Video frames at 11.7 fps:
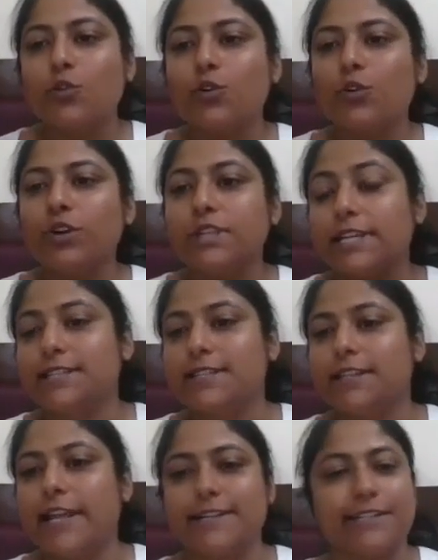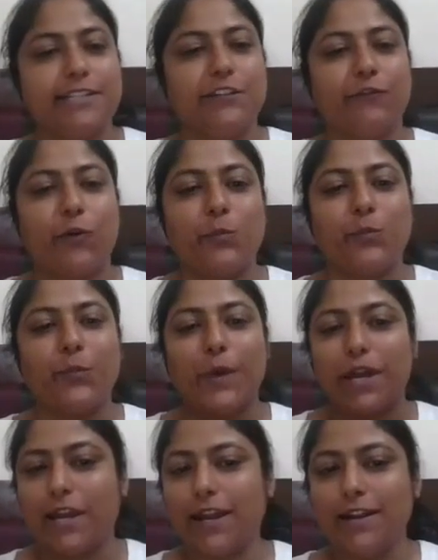So yes, that's it from
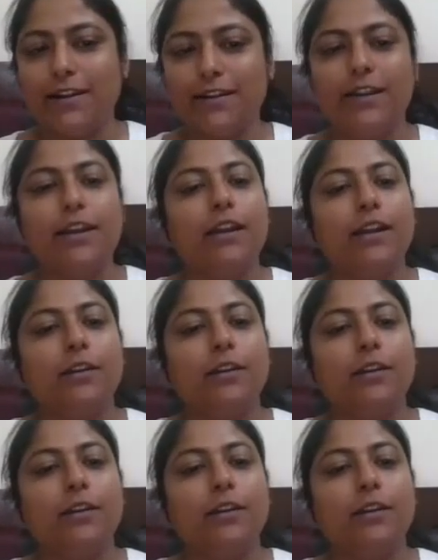my end.